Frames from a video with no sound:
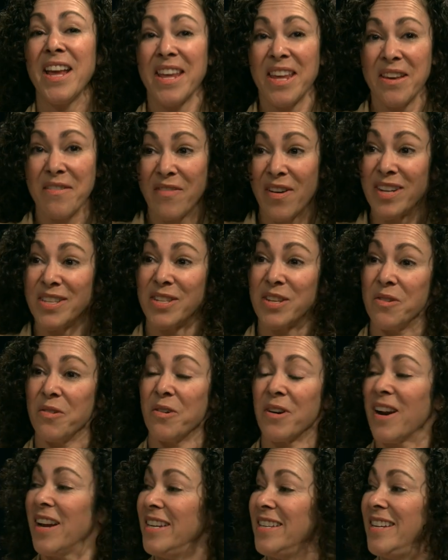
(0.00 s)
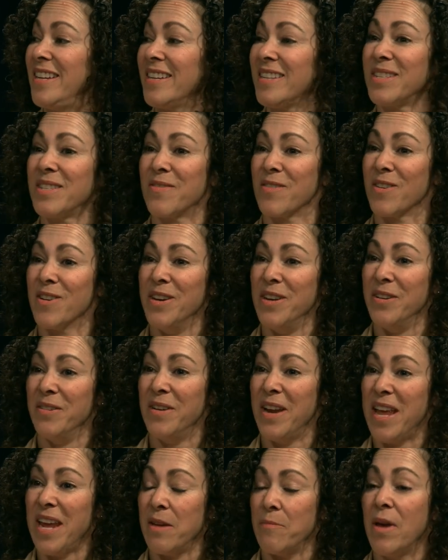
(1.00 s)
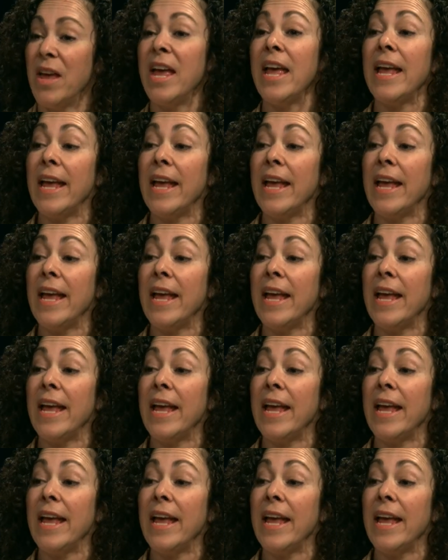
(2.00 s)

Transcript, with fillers: give us your ideas for a new name,